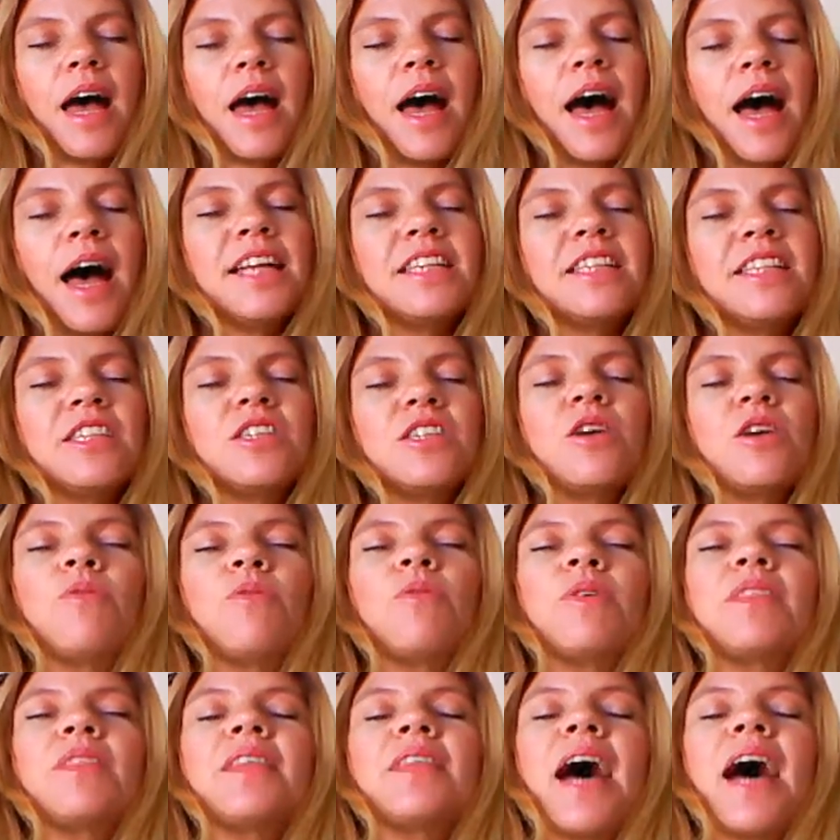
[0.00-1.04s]
And so
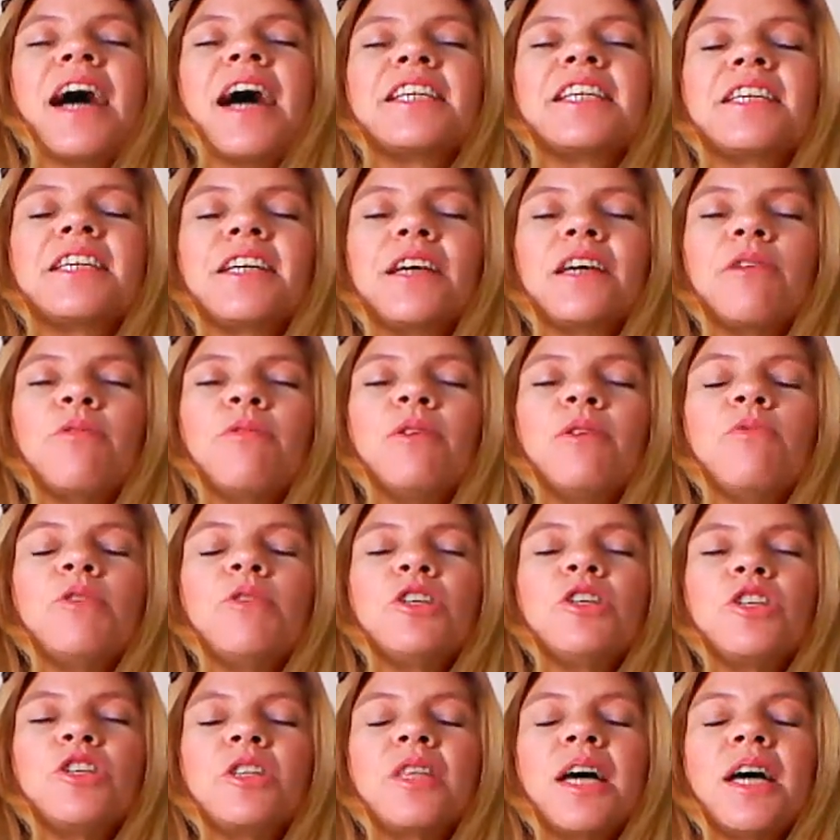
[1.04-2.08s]
with that, we
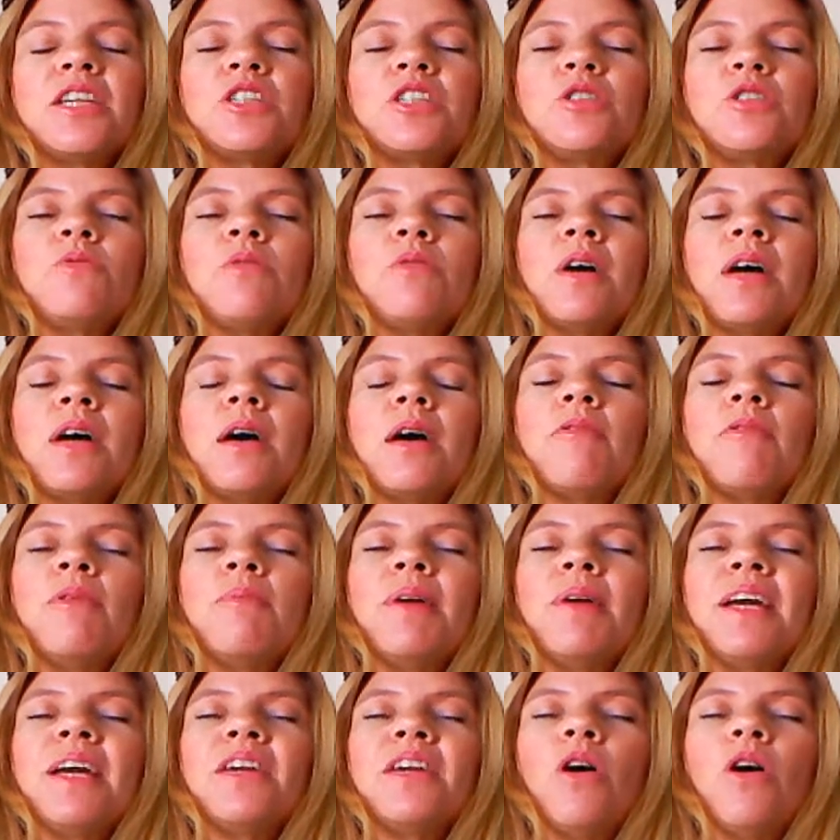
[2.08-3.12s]
wish that you
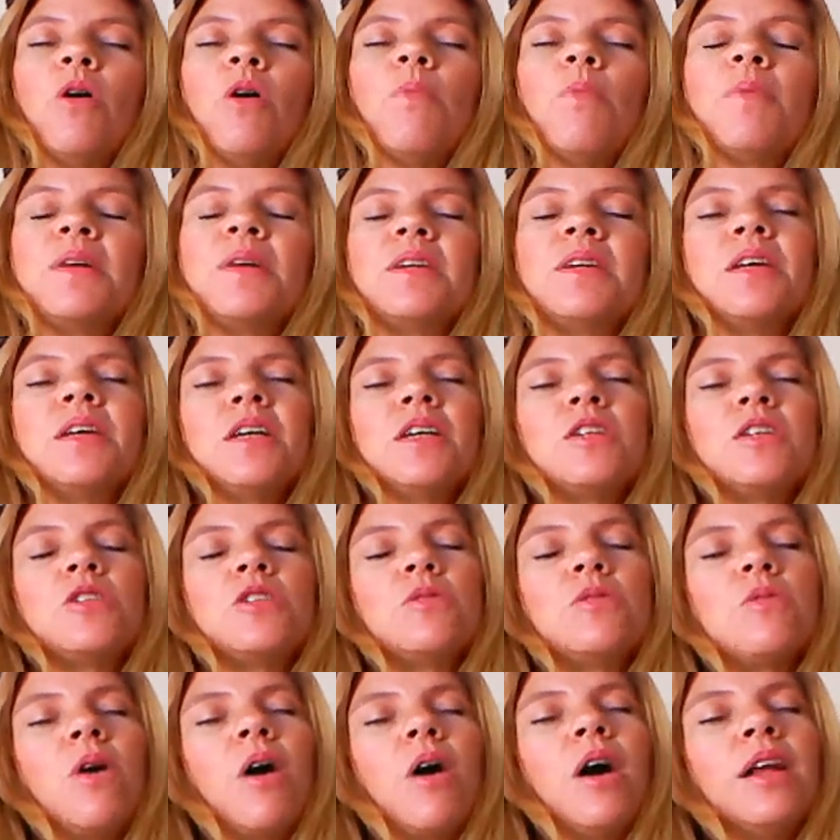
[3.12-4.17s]
remain open
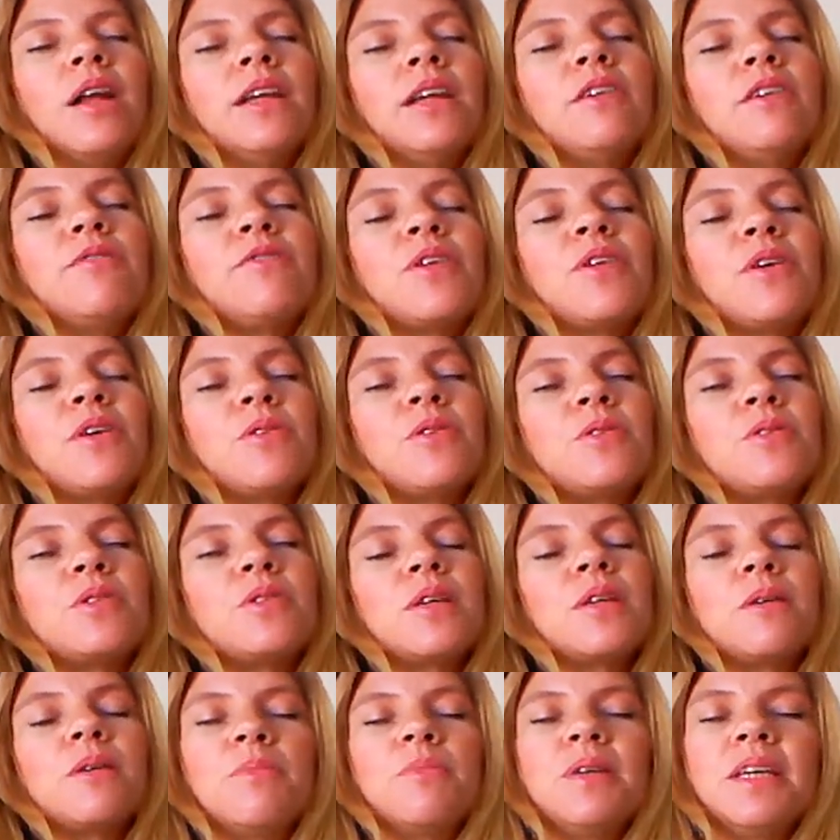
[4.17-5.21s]
to all of those
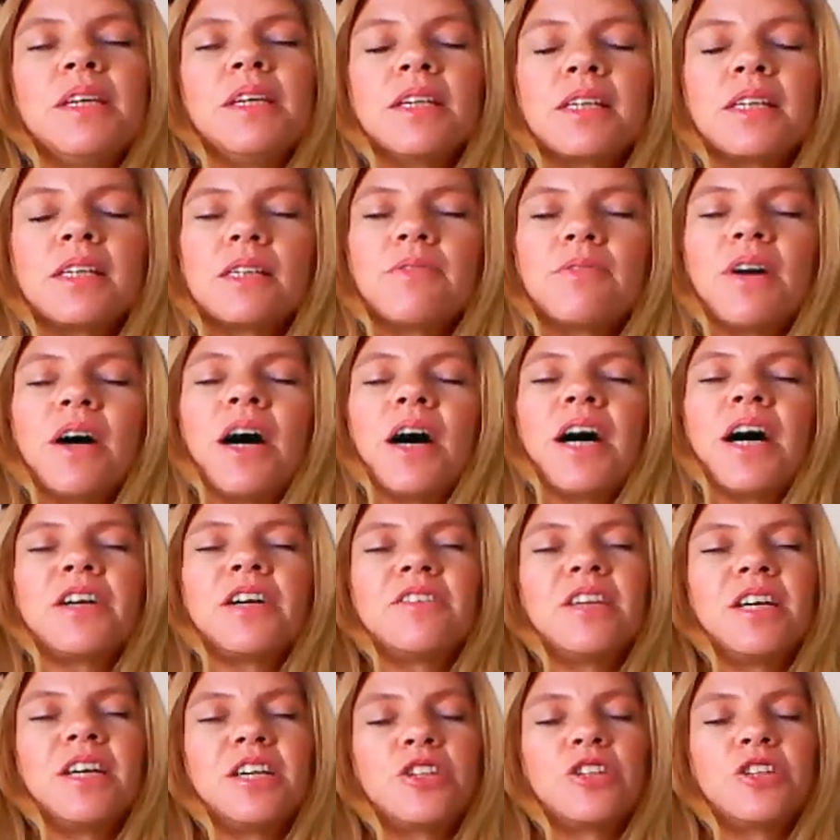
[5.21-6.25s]
beings of a higher
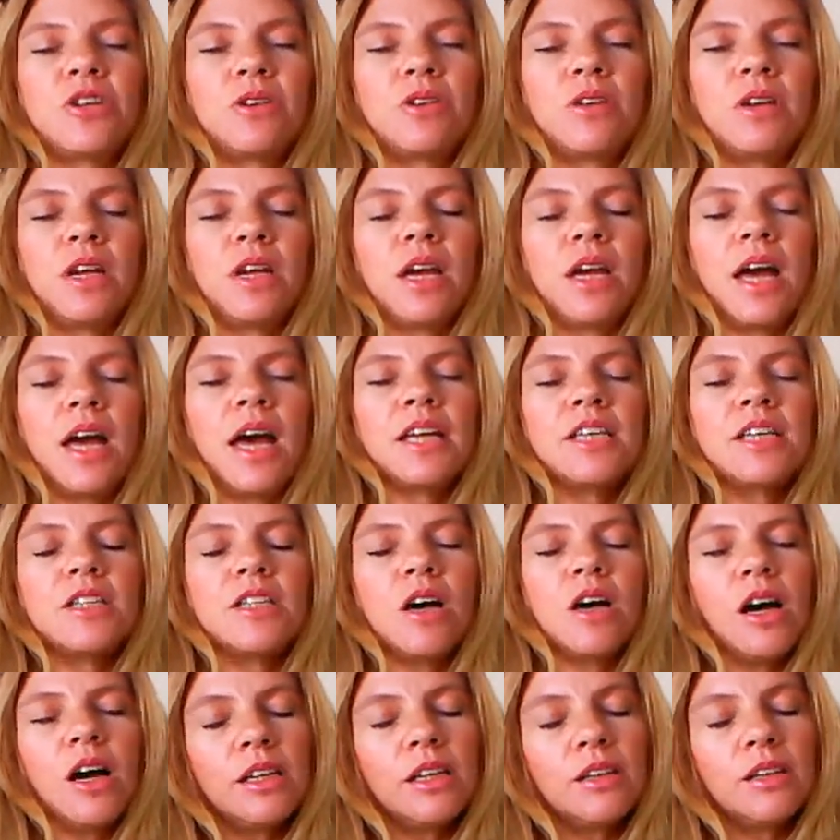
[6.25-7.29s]
nature and
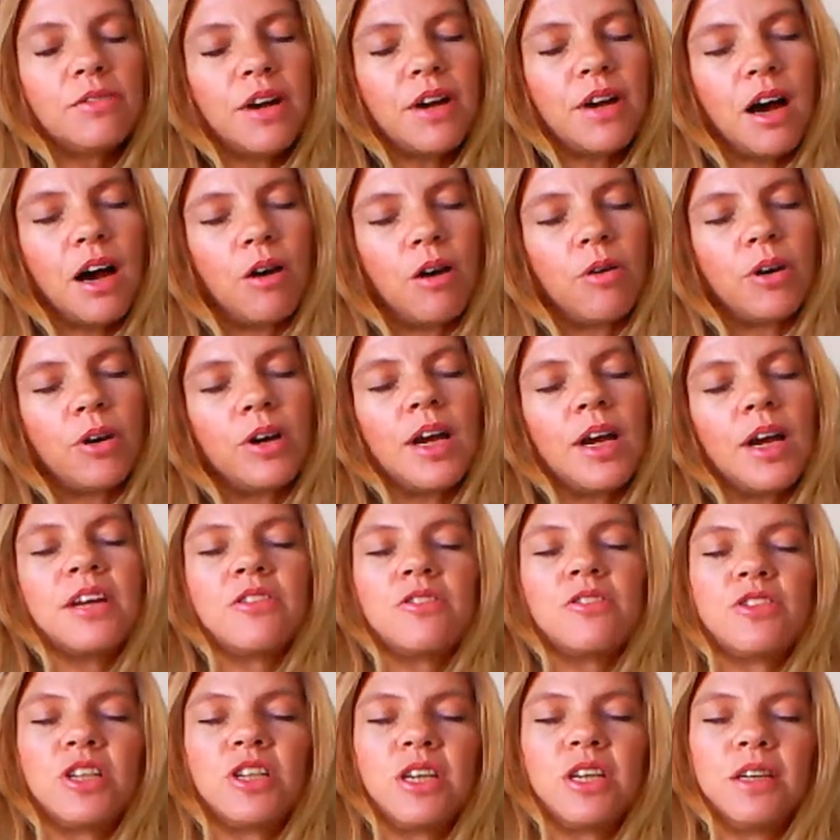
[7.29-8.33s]
all of our
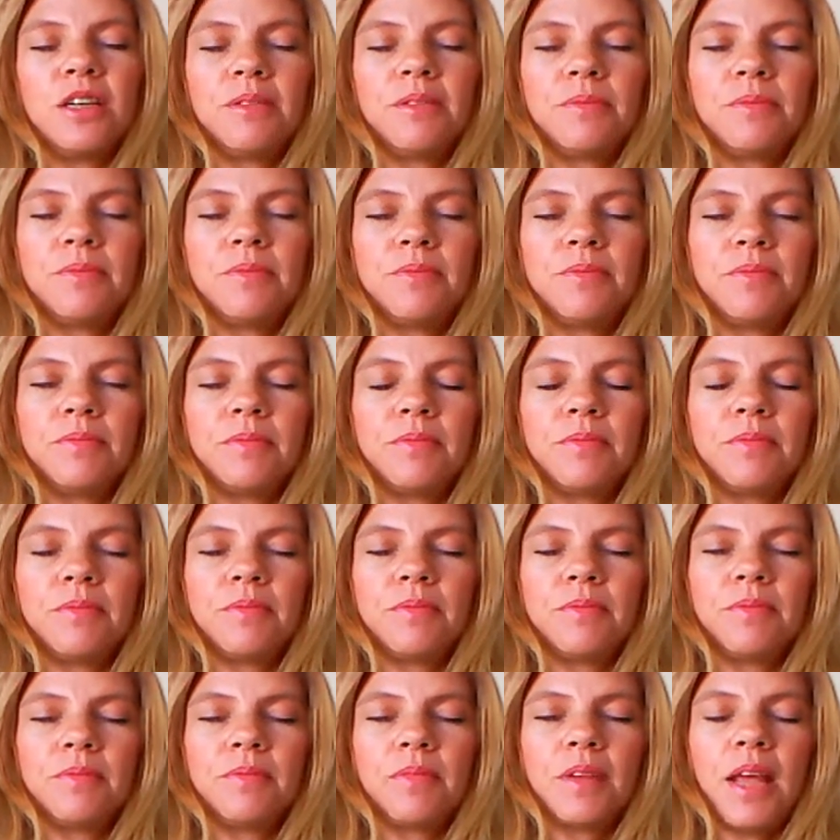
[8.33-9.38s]
energy
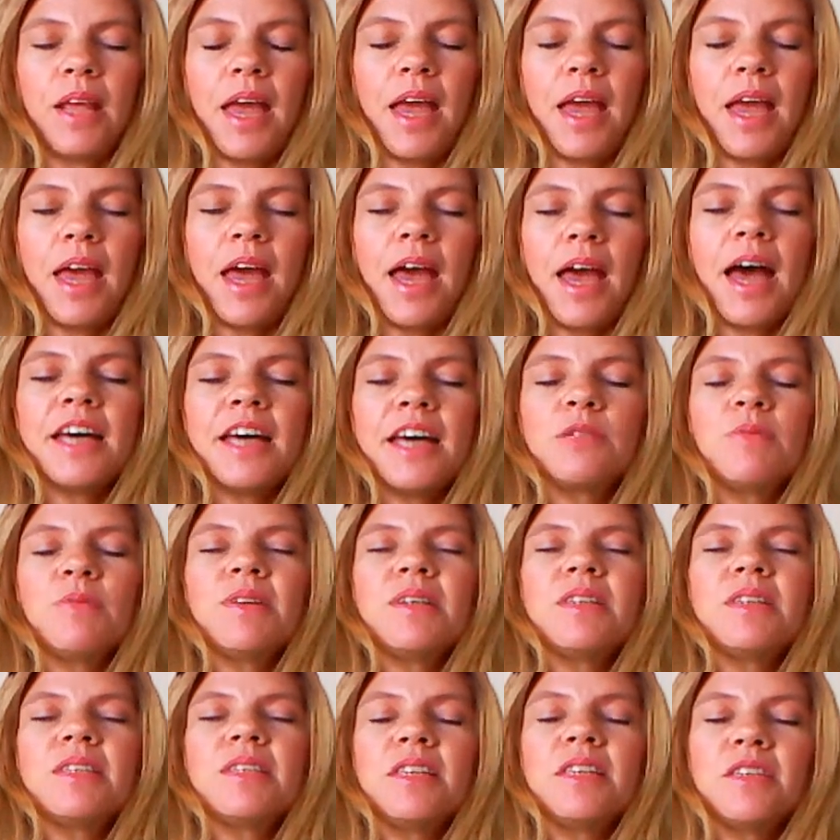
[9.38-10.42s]
as we
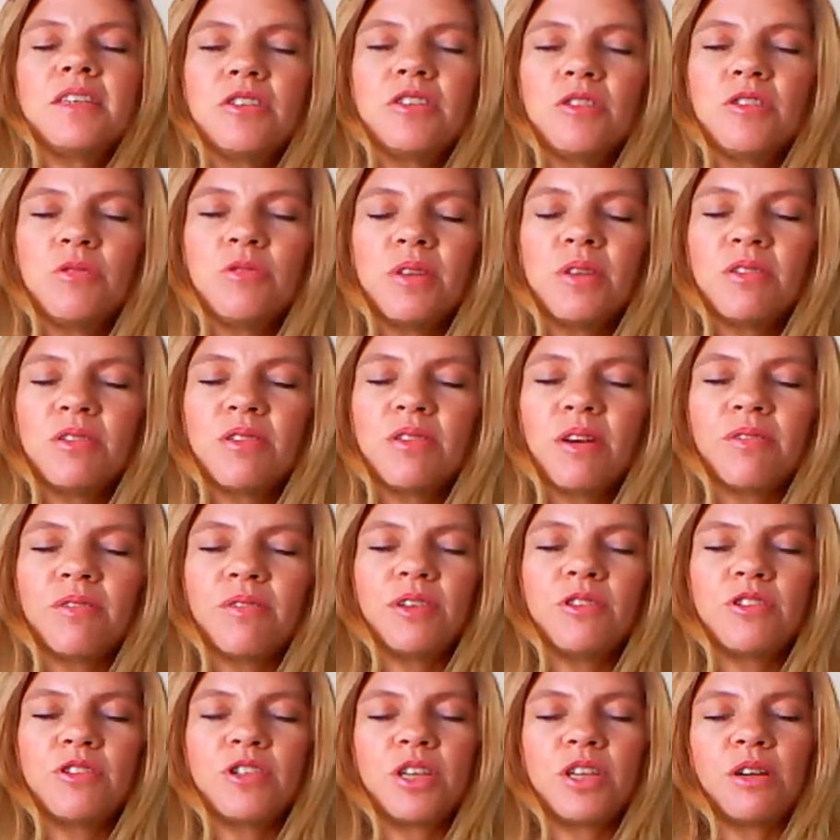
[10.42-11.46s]
assist you in your
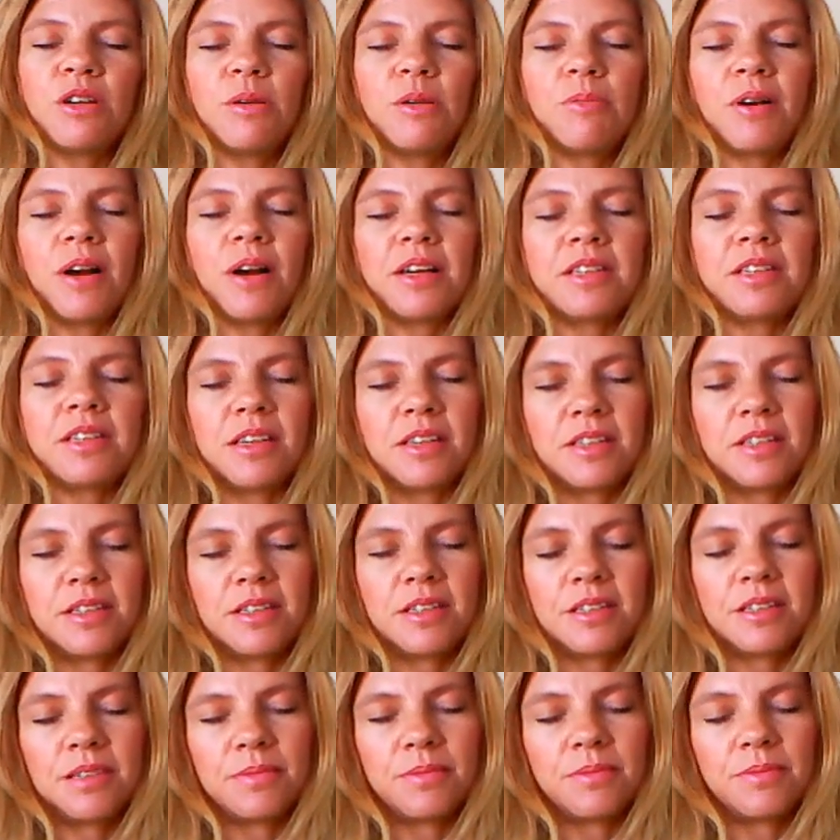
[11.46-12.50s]
evolutionary
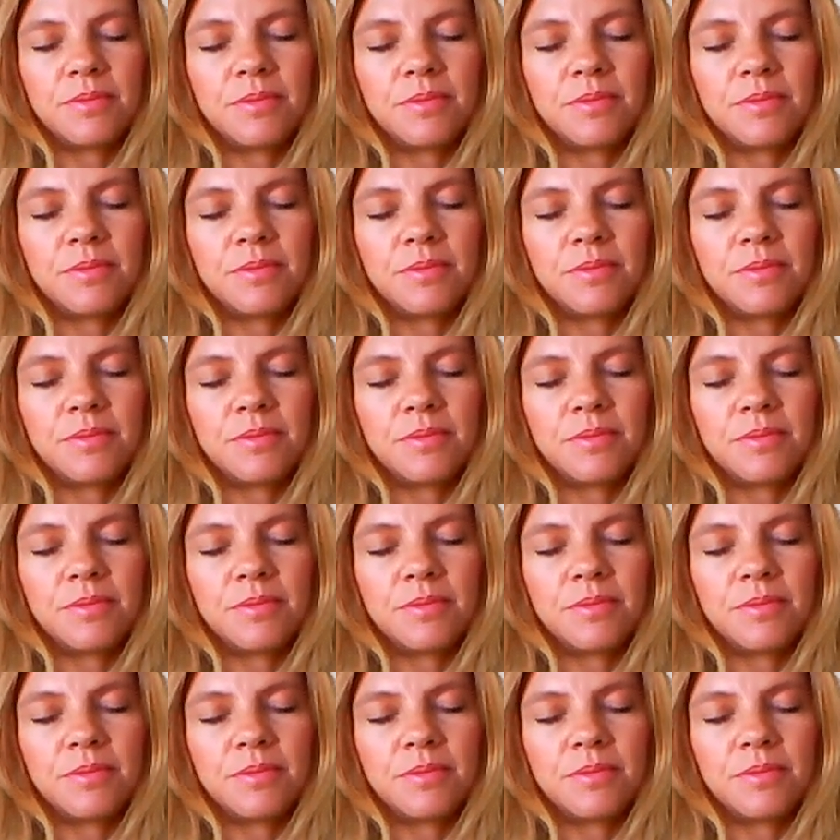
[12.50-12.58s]
process.